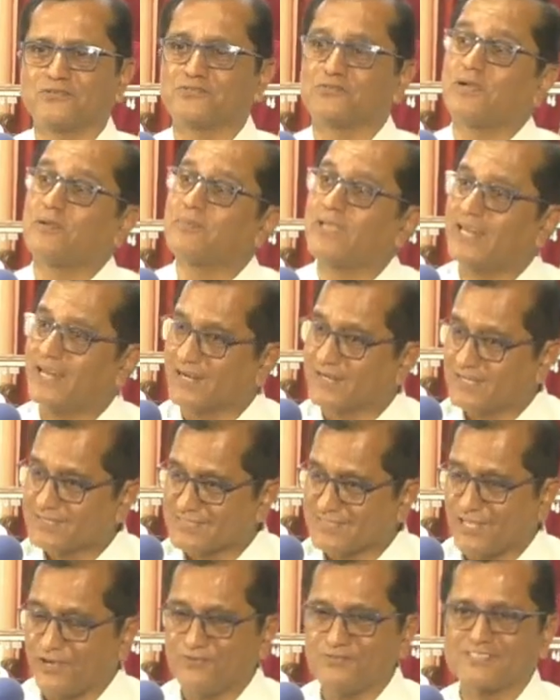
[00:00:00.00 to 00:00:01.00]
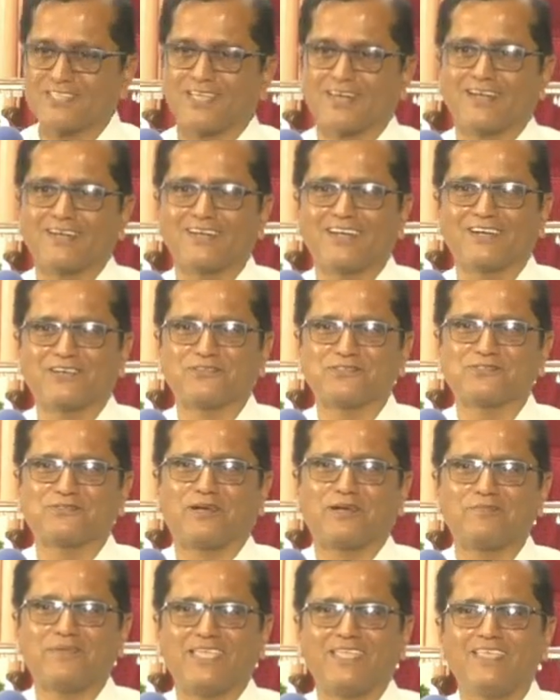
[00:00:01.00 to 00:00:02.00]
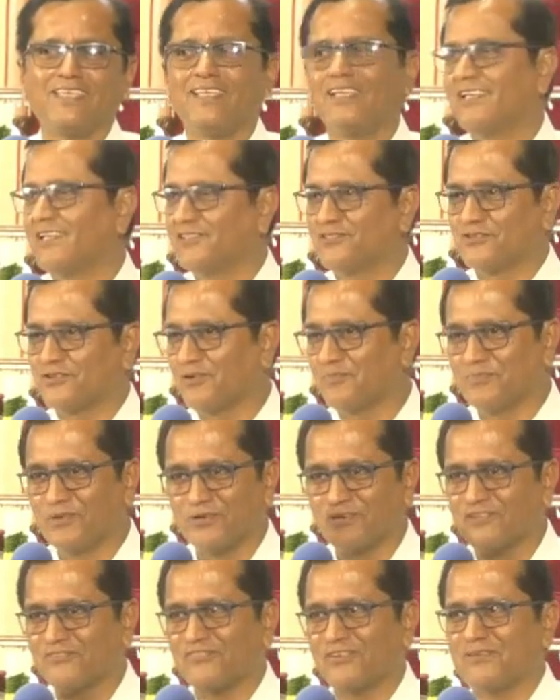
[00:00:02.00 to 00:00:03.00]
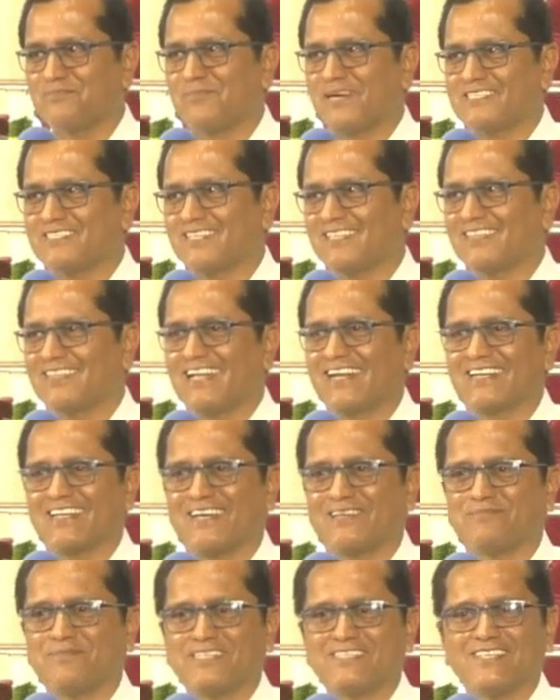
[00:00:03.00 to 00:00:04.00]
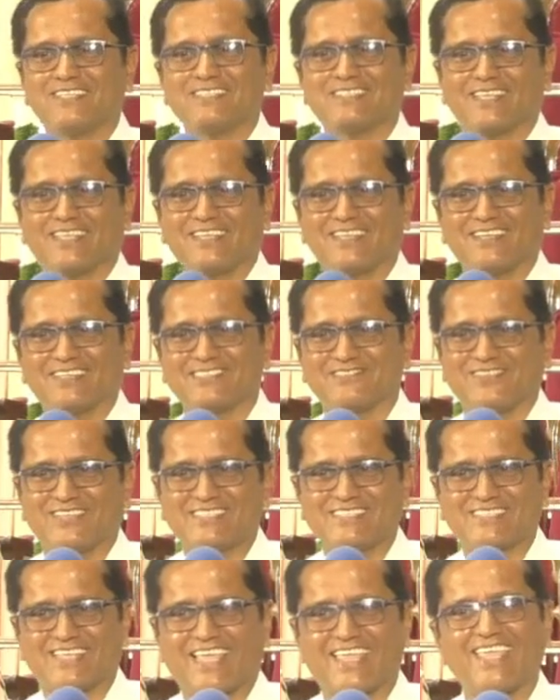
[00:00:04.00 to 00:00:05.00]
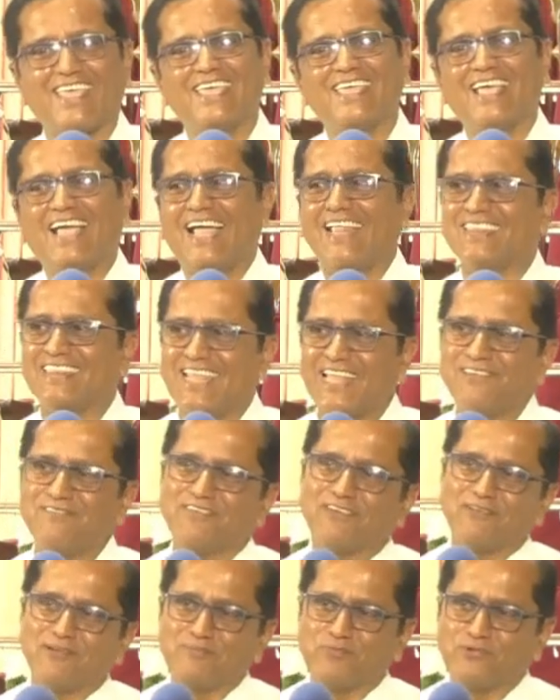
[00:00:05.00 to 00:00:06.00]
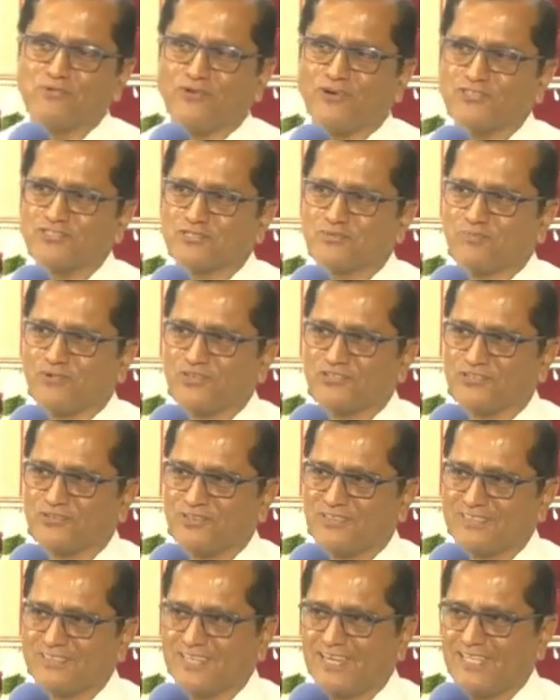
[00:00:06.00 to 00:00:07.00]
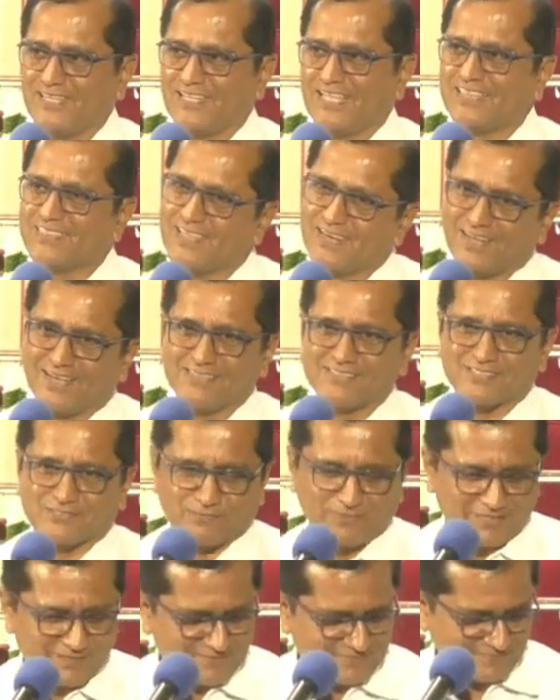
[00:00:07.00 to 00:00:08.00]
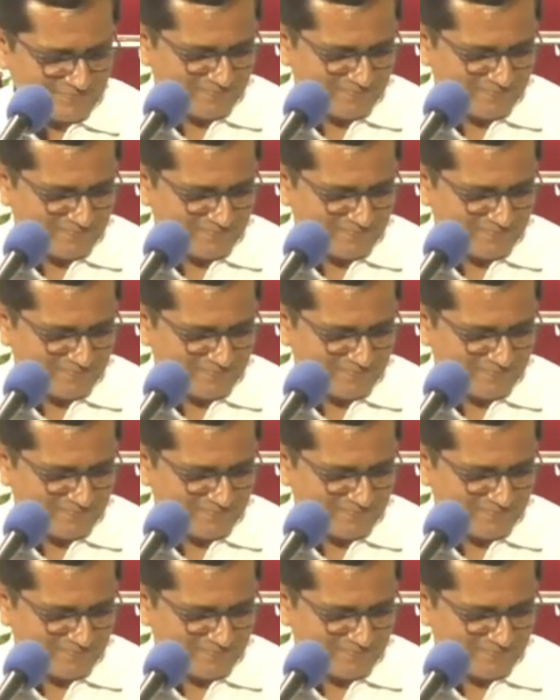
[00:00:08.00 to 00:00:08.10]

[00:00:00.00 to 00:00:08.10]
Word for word: to Swami, let us now surrender to Swami through a beautiful bhajan that our bhajan singers will sing. And then we will move on to module three and the last one.